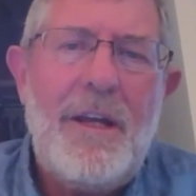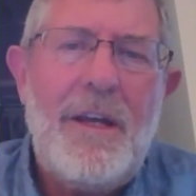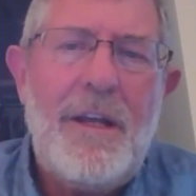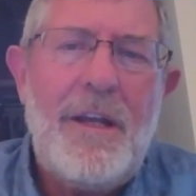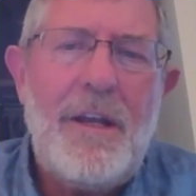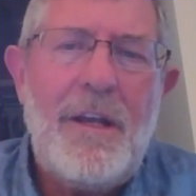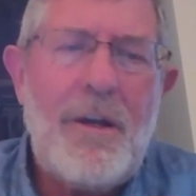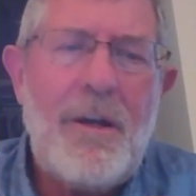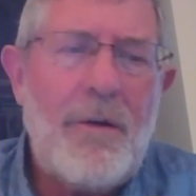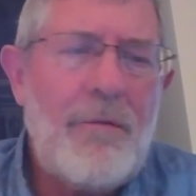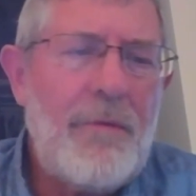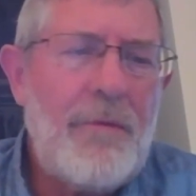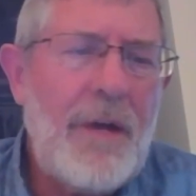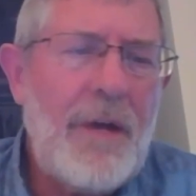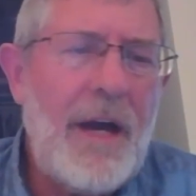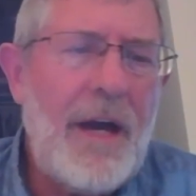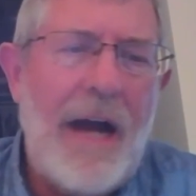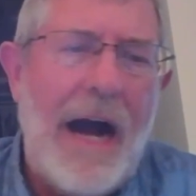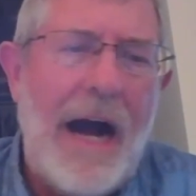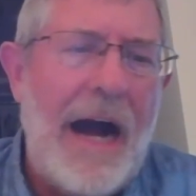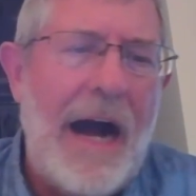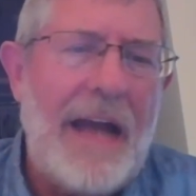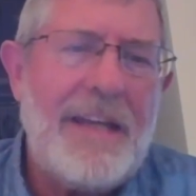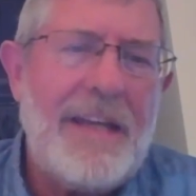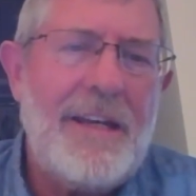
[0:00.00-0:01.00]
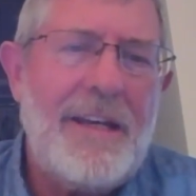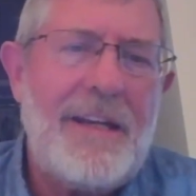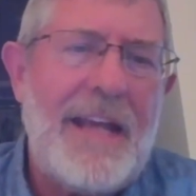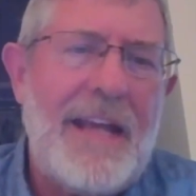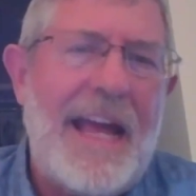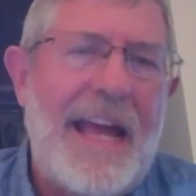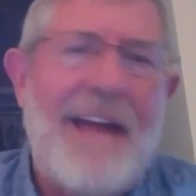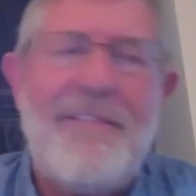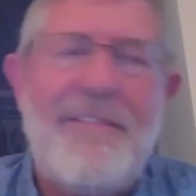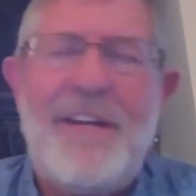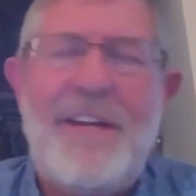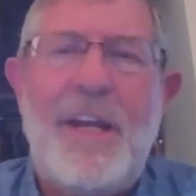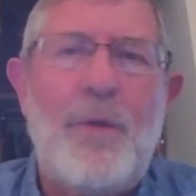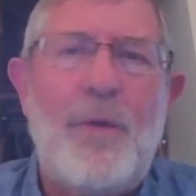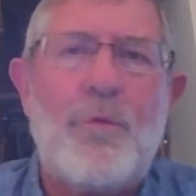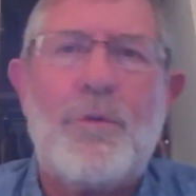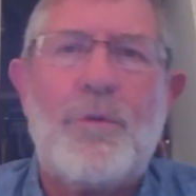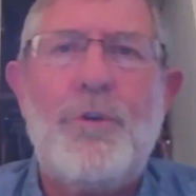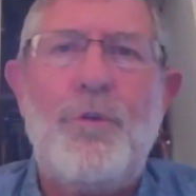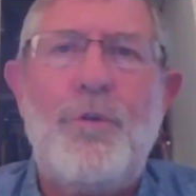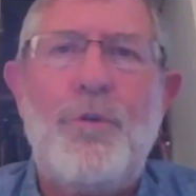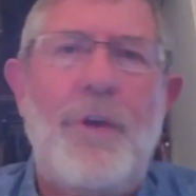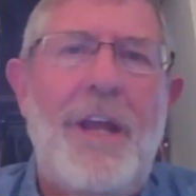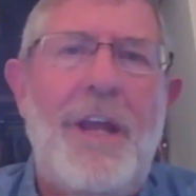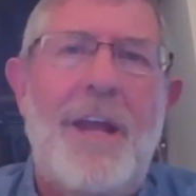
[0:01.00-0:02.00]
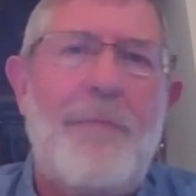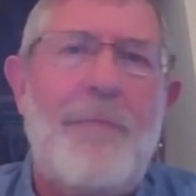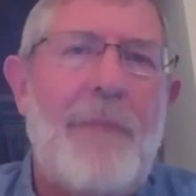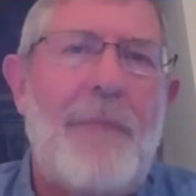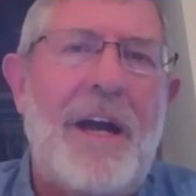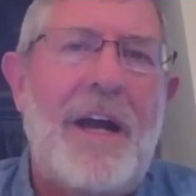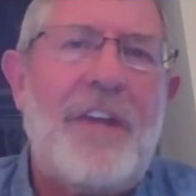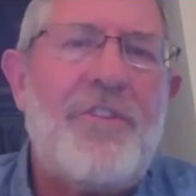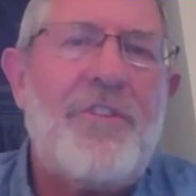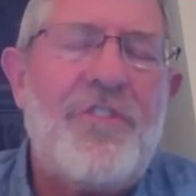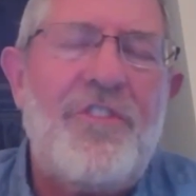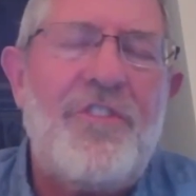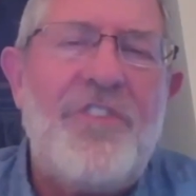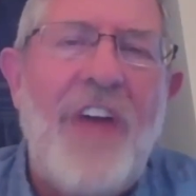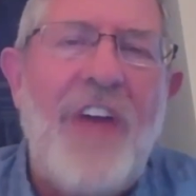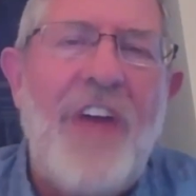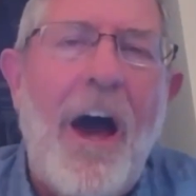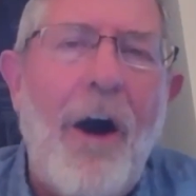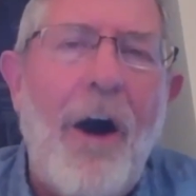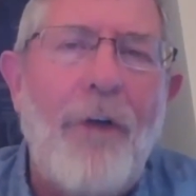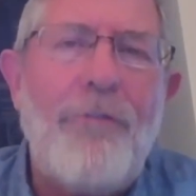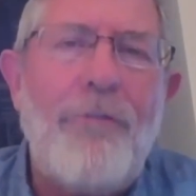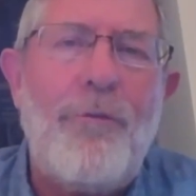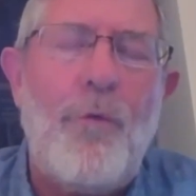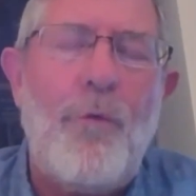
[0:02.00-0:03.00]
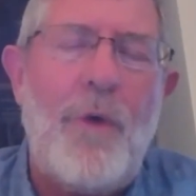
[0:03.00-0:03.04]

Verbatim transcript: You know, I didn't have any root in myself